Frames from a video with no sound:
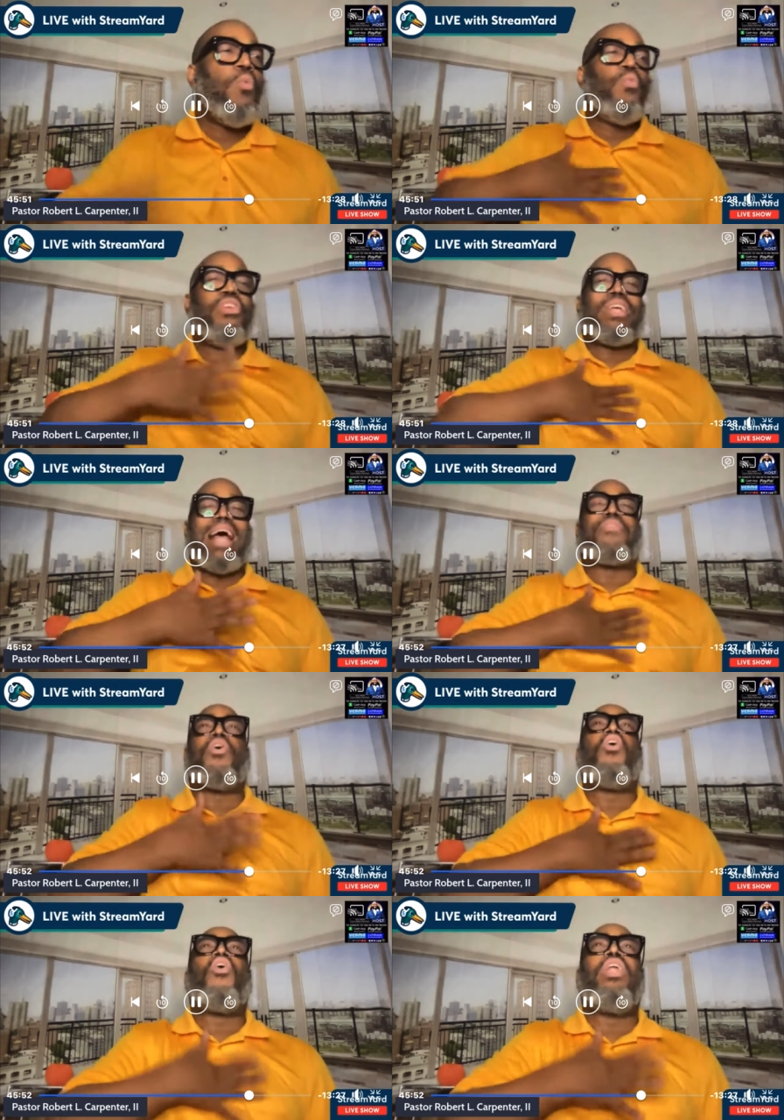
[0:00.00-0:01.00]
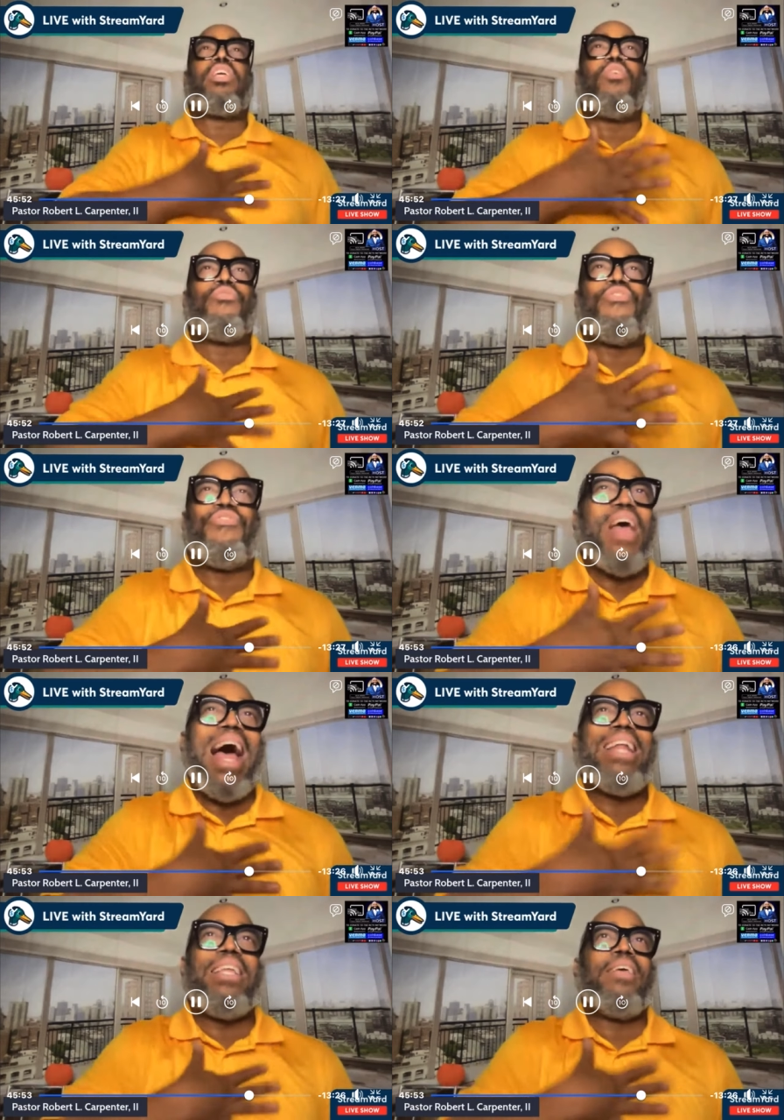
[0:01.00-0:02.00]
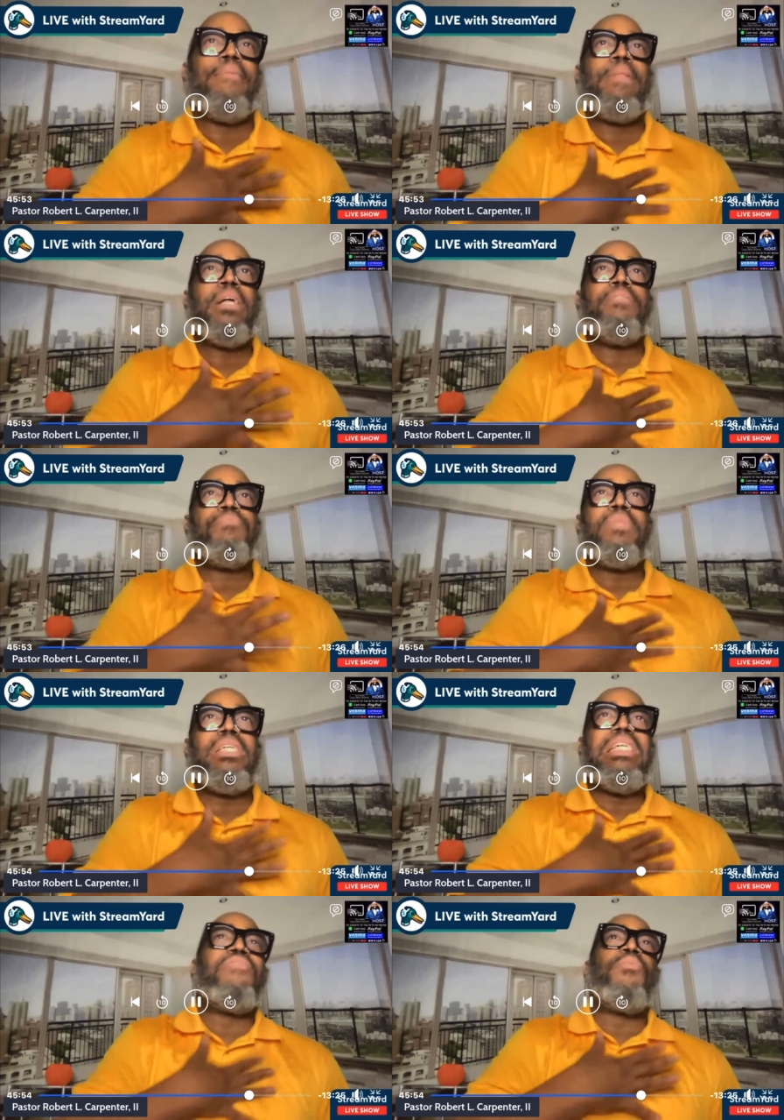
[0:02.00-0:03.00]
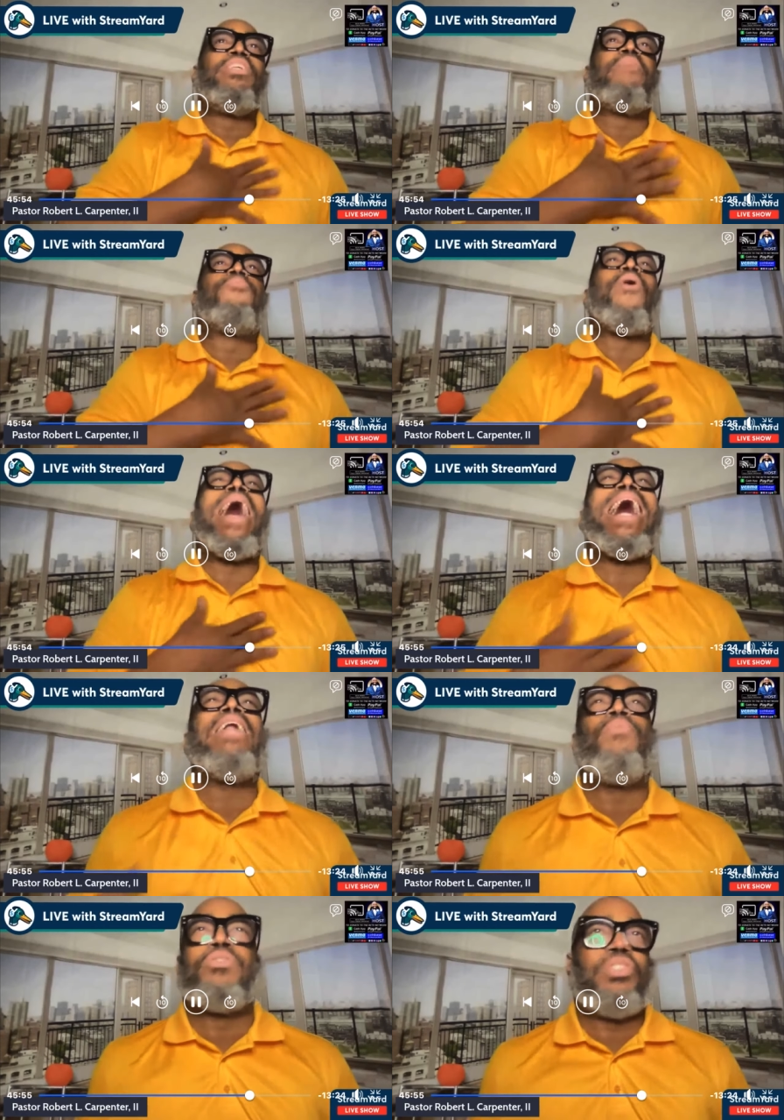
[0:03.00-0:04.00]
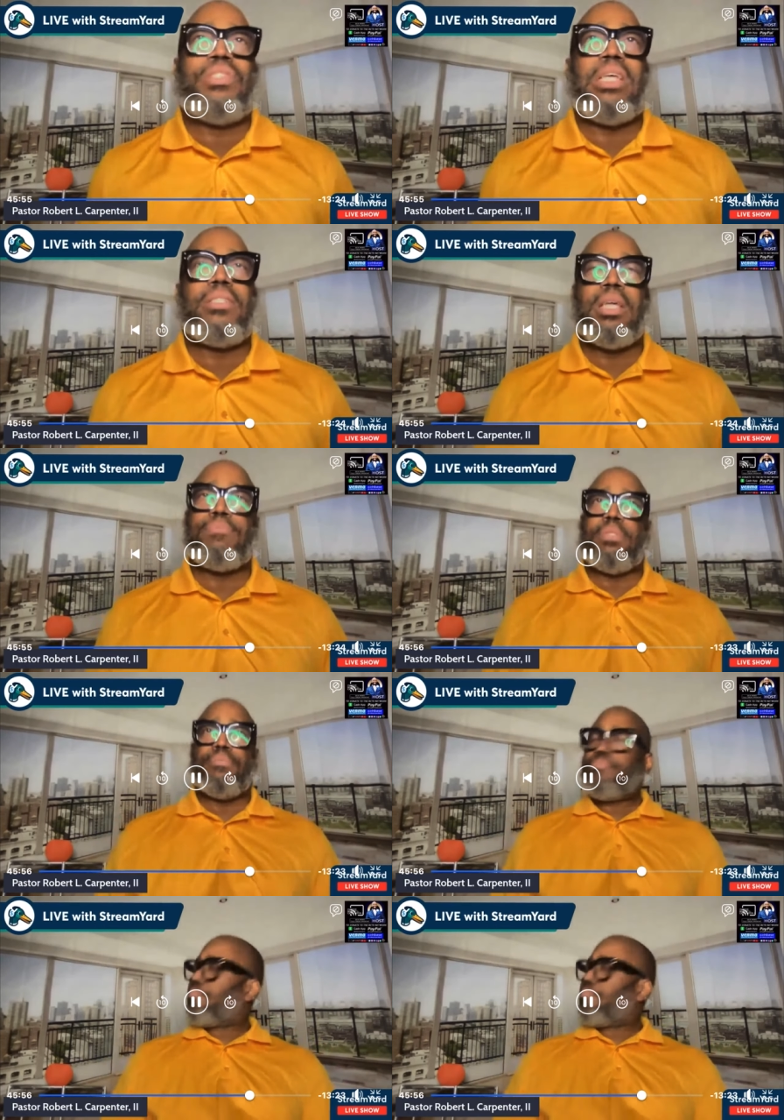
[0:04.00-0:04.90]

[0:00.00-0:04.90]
When you got the Holy Ghost inside of you, even when your pride wants to say something,